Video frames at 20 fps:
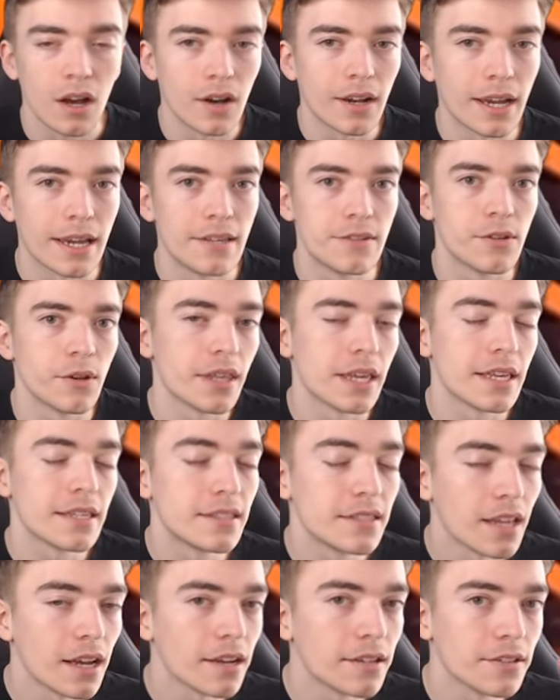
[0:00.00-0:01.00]
Okay, so they're
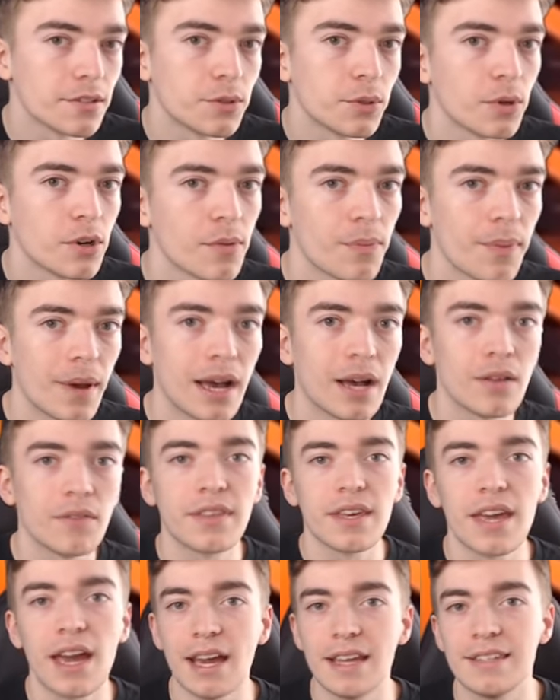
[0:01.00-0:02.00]
starting to talk
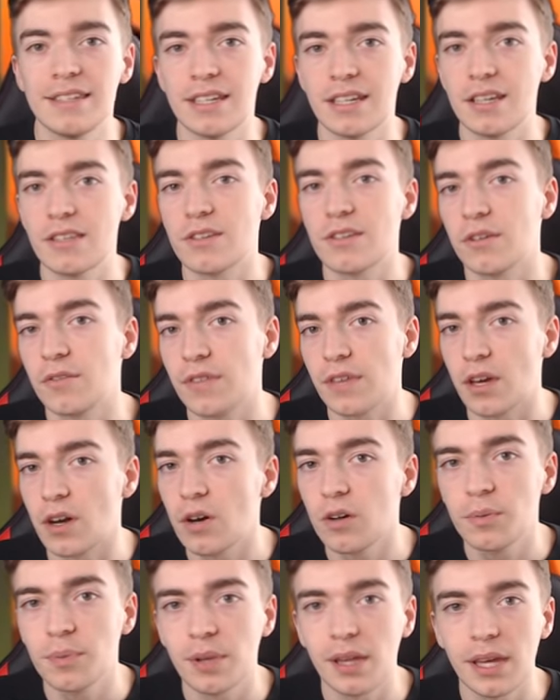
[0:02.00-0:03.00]
about the ideas of the
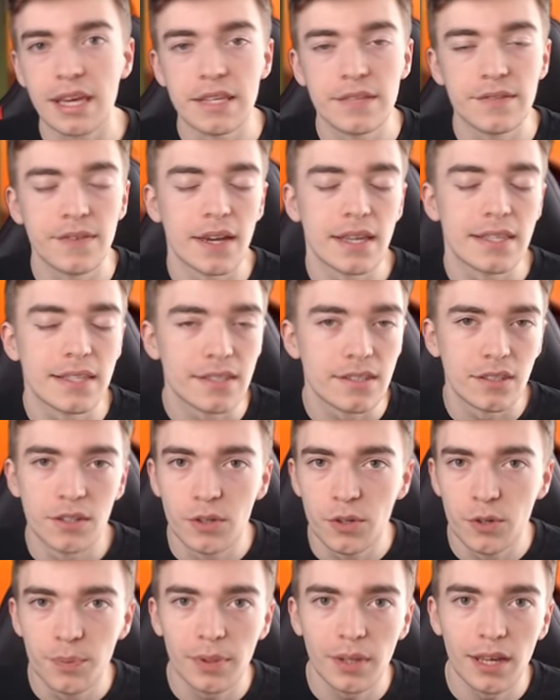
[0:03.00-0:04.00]
old players versus the
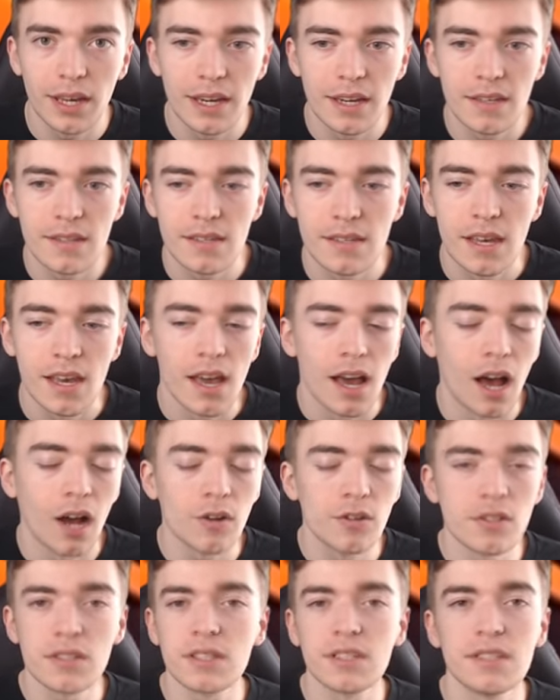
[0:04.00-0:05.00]
new players.
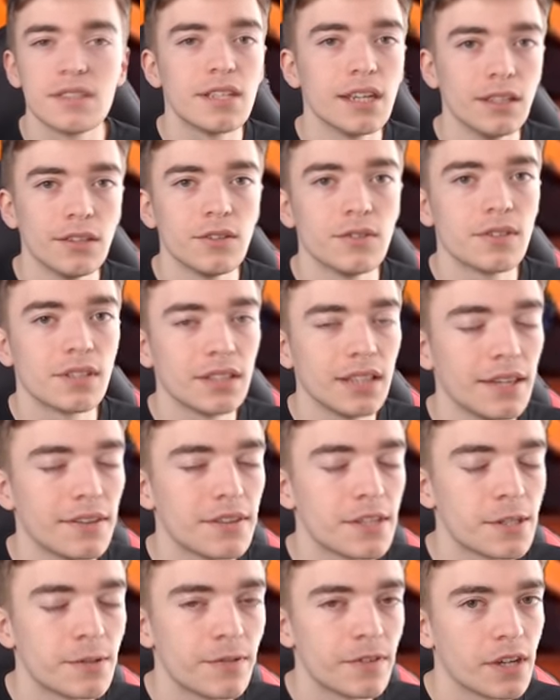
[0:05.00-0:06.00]
I'll just continue to
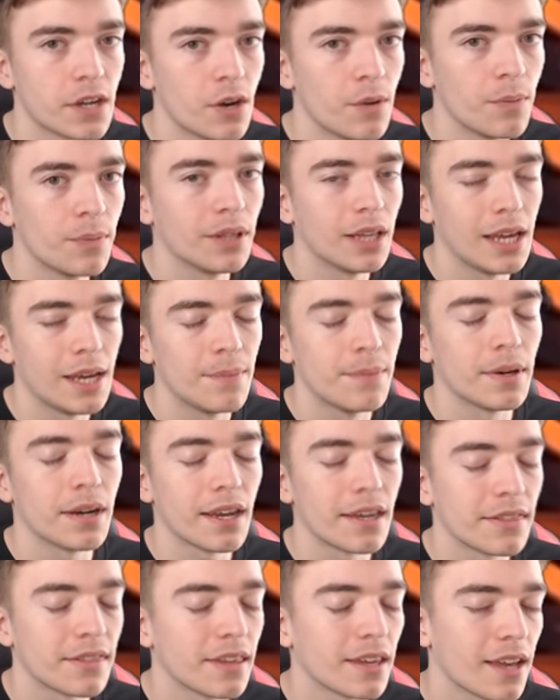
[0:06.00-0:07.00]
let this video play, but
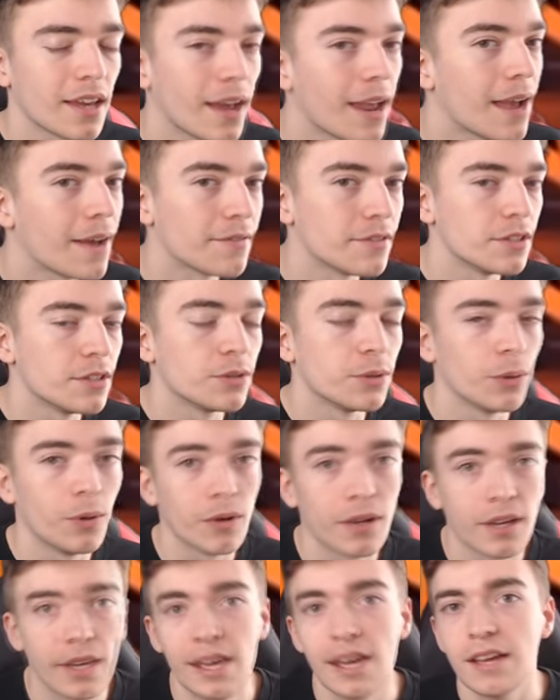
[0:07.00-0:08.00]
I think I have to
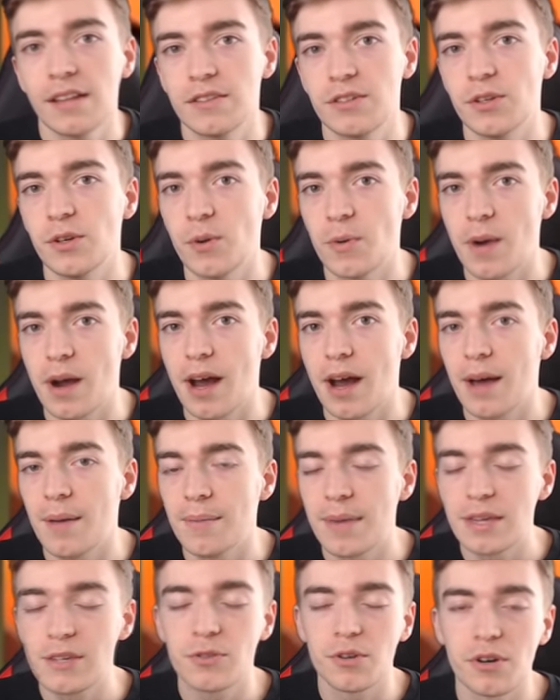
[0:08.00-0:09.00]
talk to
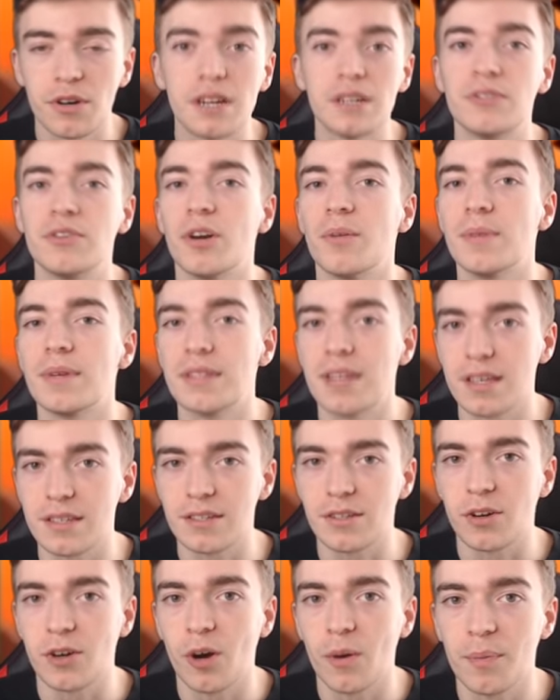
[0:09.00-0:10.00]
make sure Adopt Me
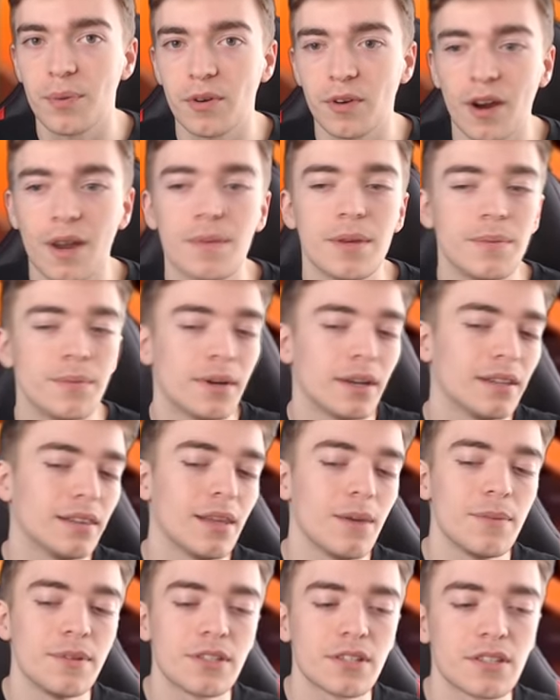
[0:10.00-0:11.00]
doesn't copyright me, but
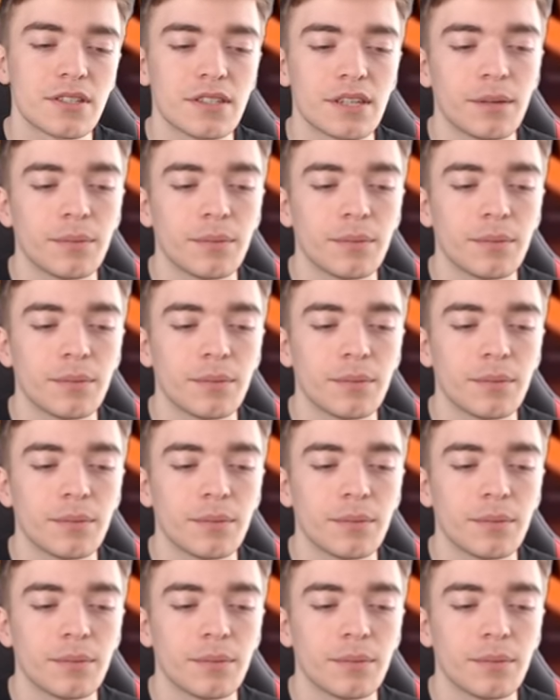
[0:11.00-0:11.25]
let me just